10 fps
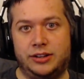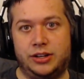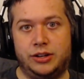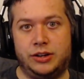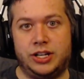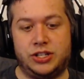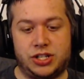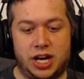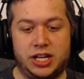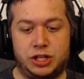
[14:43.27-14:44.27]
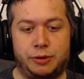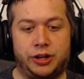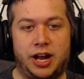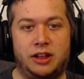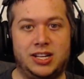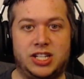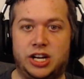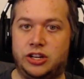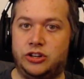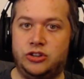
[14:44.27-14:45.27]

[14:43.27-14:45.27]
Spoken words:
He spelled it out, and he said,